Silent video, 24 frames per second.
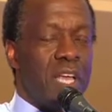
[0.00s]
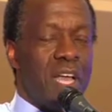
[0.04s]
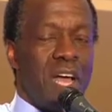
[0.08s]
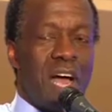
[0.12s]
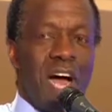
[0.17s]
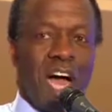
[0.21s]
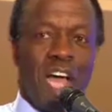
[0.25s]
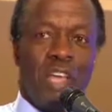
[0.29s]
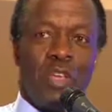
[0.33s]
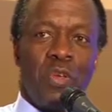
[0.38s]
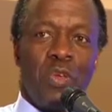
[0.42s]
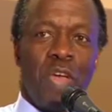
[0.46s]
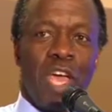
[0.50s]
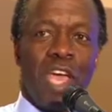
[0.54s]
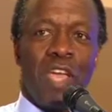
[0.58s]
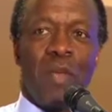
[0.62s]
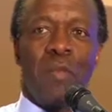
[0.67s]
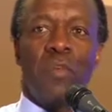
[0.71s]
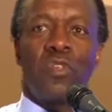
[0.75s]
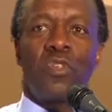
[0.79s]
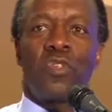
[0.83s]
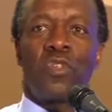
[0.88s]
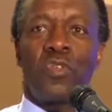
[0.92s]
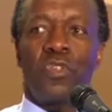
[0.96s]
Are you
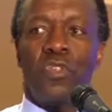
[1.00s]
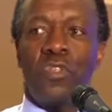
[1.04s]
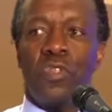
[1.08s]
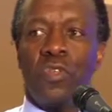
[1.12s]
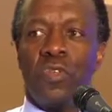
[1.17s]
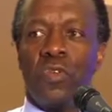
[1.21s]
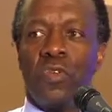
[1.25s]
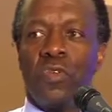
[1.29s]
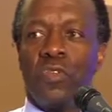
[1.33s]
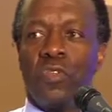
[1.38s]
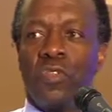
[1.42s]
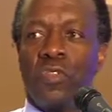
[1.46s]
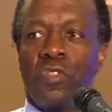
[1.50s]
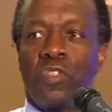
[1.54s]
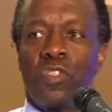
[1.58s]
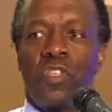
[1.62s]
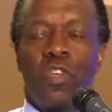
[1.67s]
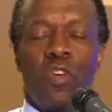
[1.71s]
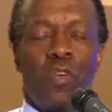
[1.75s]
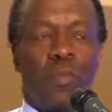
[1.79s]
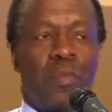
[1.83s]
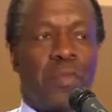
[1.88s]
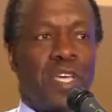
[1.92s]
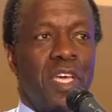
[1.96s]
able to use
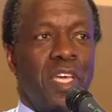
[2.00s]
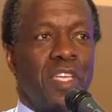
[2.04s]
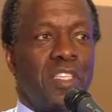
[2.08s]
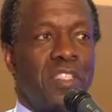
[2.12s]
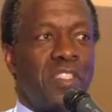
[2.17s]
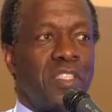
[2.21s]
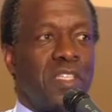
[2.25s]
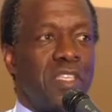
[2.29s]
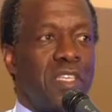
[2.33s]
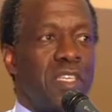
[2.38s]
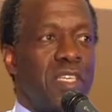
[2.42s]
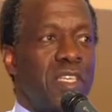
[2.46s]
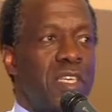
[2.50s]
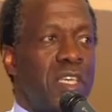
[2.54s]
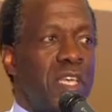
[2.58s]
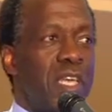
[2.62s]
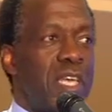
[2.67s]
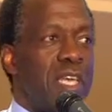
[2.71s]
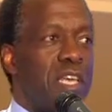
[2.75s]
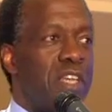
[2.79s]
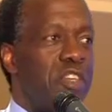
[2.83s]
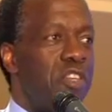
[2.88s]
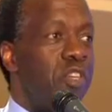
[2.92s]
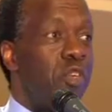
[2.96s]
your PhD
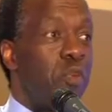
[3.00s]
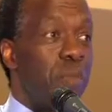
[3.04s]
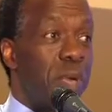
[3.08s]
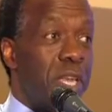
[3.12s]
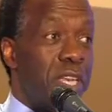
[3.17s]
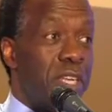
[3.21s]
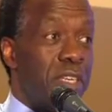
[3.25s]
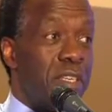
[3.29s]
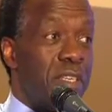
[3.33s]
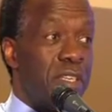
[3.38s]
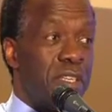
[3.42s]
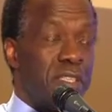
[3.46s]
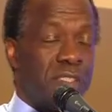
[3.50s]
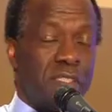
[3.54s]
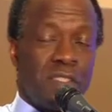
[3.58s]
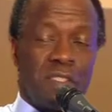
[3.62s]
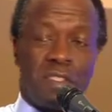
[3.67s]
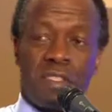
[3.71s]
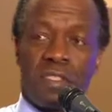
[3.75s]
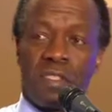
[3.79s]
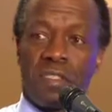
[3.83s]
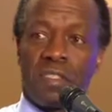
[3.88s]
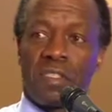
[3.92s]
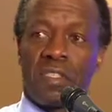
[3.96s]
in
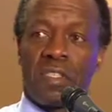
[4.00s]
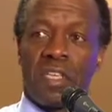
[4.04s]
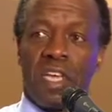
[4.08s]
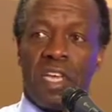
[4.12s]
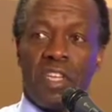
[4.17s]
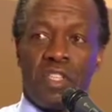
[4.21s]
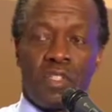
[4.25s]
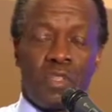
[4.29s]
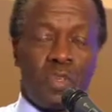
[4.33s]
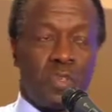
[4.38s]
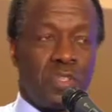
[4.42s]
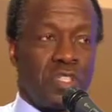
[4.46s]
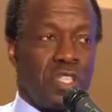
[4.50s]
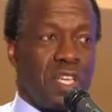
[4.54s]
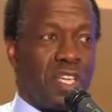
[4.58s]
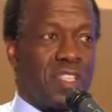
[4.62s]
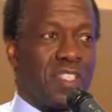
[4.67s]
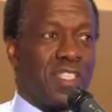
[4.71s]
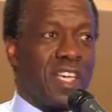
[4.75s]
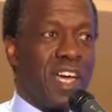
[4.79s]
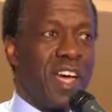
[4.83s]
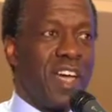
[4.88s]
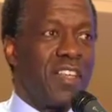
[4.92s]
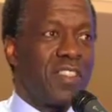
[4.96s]
humanities and social
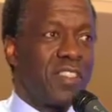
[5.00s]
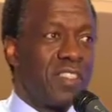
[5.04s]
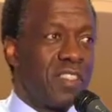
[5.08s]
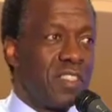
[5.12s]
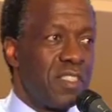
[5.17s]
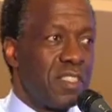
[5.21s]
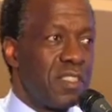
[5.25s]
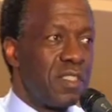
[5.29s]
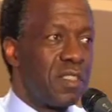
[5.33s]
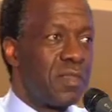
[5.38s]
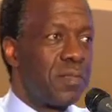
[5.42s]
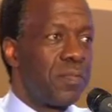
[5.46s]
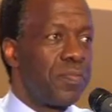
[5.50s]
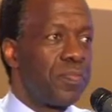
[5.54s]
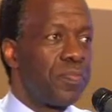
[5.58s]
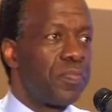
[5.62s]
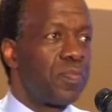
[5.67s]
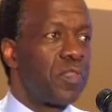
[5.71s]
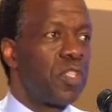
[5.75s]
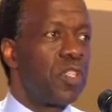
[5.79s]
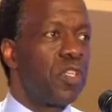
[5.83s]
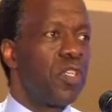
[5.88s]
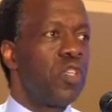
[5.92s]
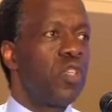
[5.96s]
sciences
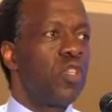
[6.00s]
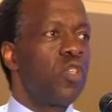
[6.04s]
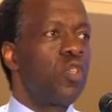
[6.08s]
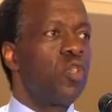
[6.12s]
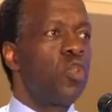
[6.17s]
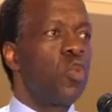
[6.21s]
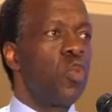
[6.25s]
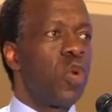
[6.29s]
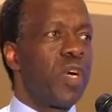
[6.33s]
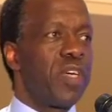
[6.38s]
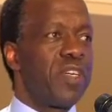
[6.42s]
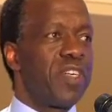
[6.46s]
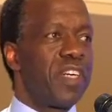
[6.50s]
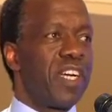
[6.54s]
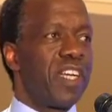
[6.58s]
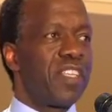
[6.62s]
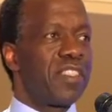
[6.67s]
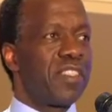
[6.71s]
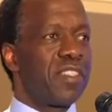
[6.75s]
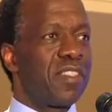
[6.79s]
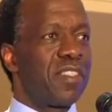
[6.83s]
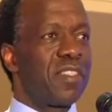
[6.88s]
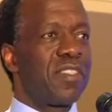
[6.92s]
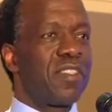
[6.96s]
to
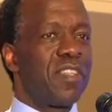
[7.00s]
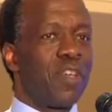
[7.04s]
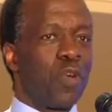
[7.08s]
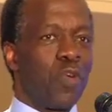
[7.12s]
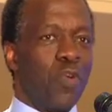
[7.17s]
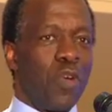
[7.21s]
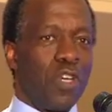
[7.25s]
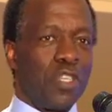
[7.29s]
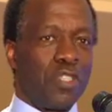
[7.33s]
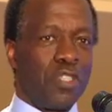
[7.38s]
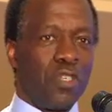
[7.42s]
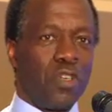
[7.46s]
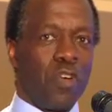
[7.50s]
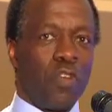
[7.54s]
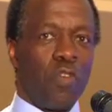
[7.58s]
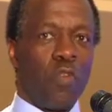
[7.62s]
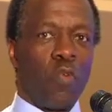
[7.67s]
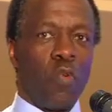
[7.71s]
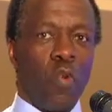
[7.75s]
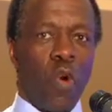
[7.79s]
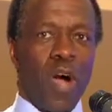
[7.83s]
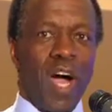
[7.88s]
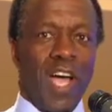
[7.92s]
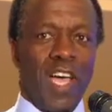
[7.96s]
address the question of
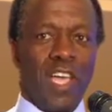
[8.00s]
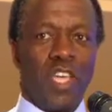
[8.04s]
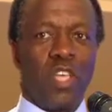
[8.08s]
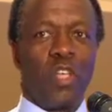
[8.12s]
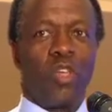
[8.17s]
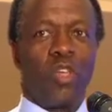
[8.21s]
why